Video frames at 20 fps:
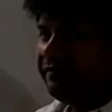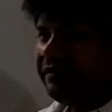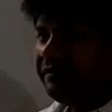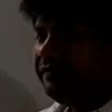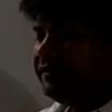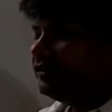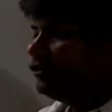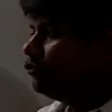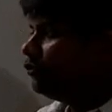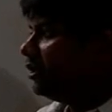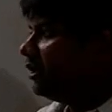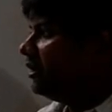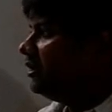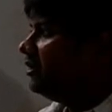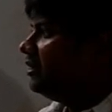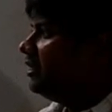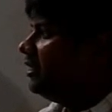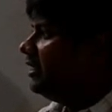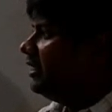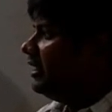visual,
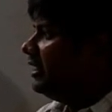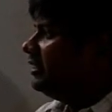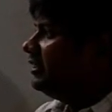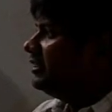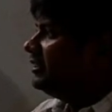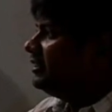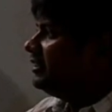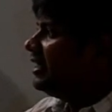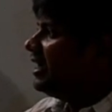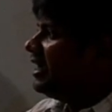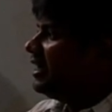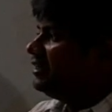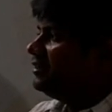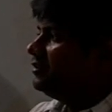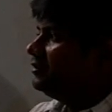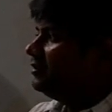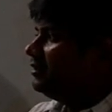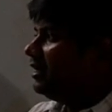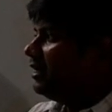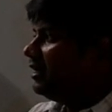and in
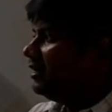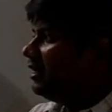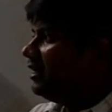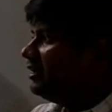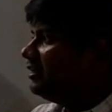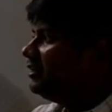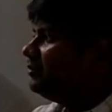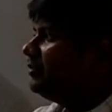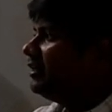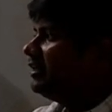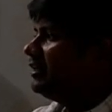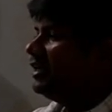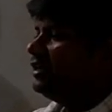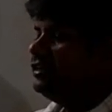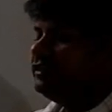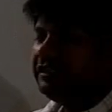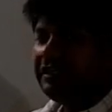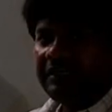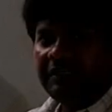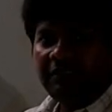that ultimate,
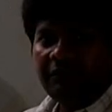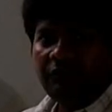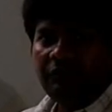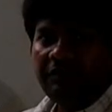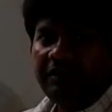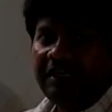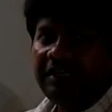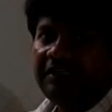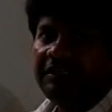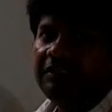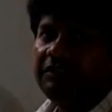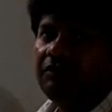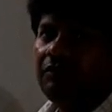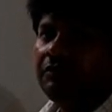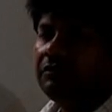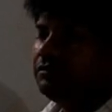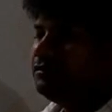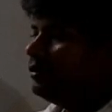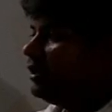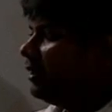and that is
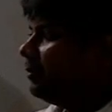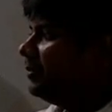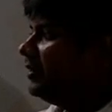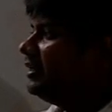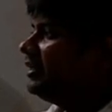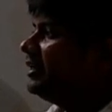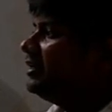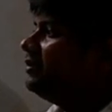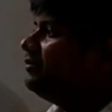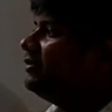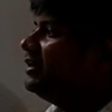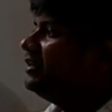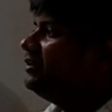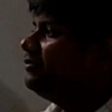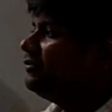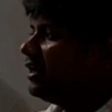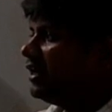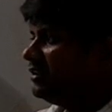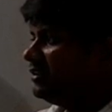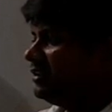also happening at a very
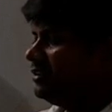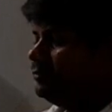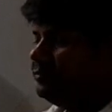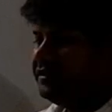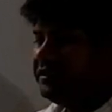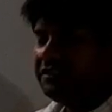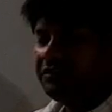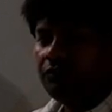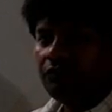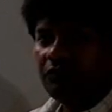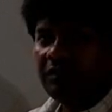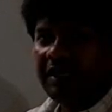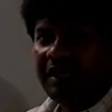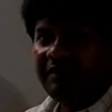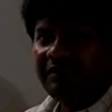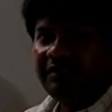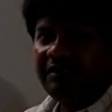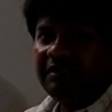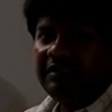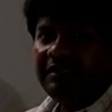fast speed, so
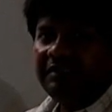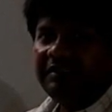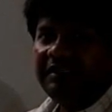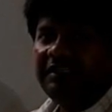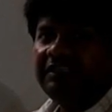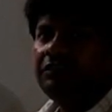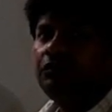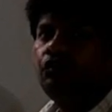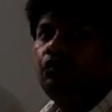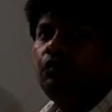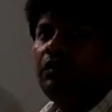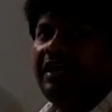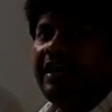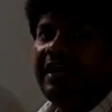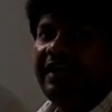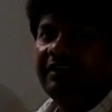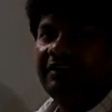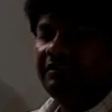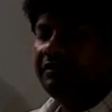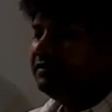that there is no
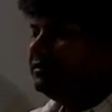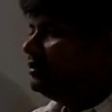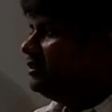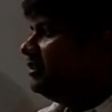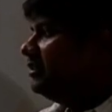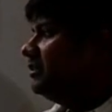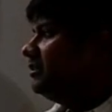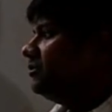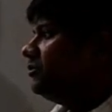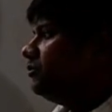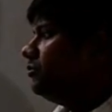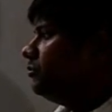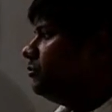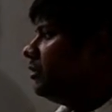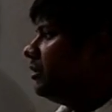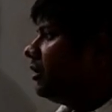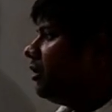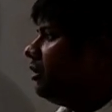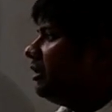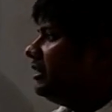lag.
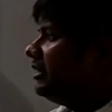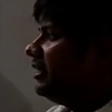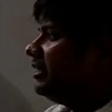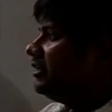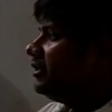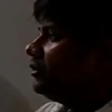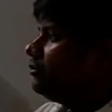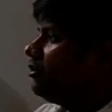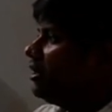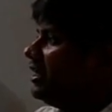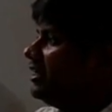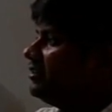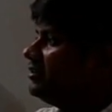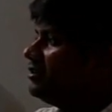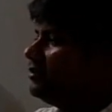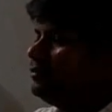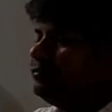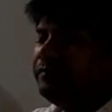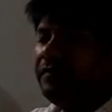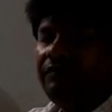So all that requires
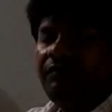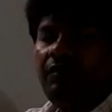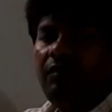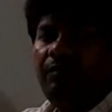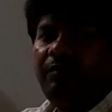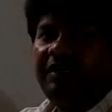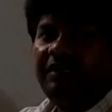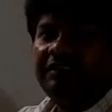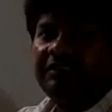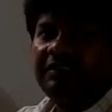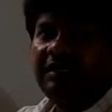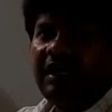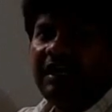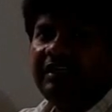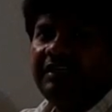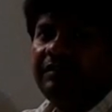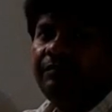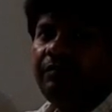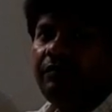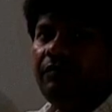a
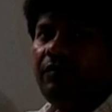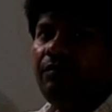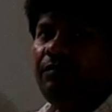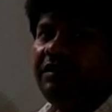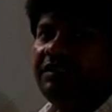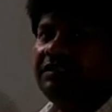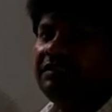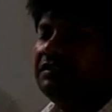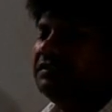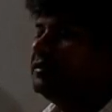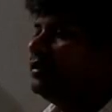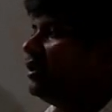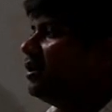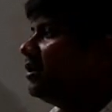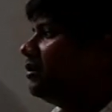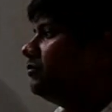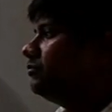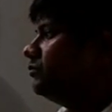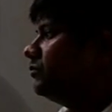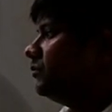higher performance
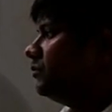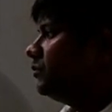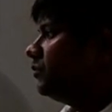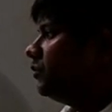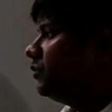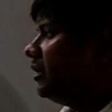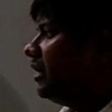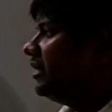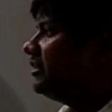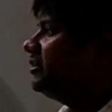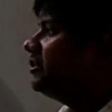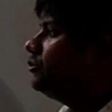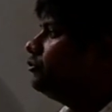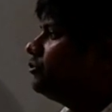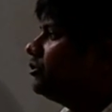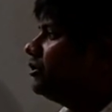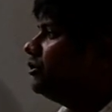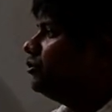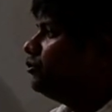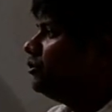
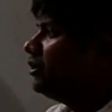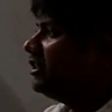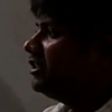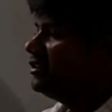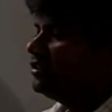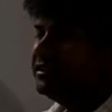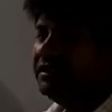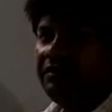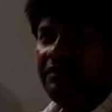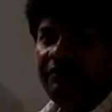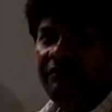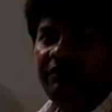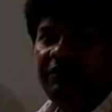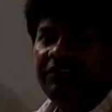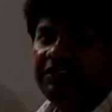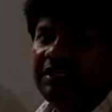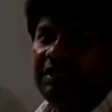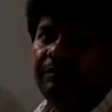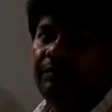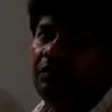execution units
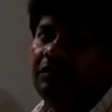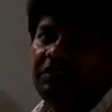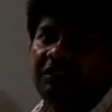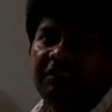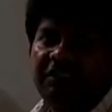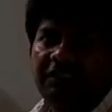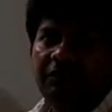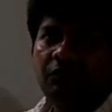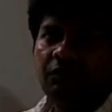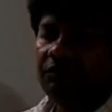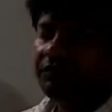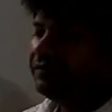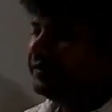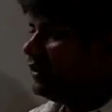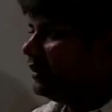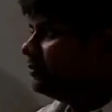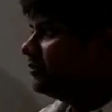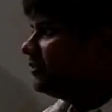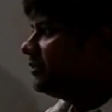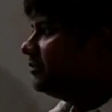which are processing those
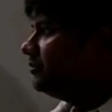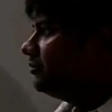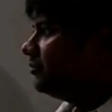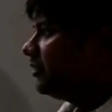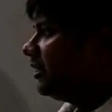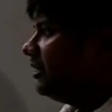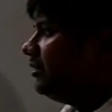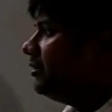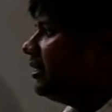frames. Okay,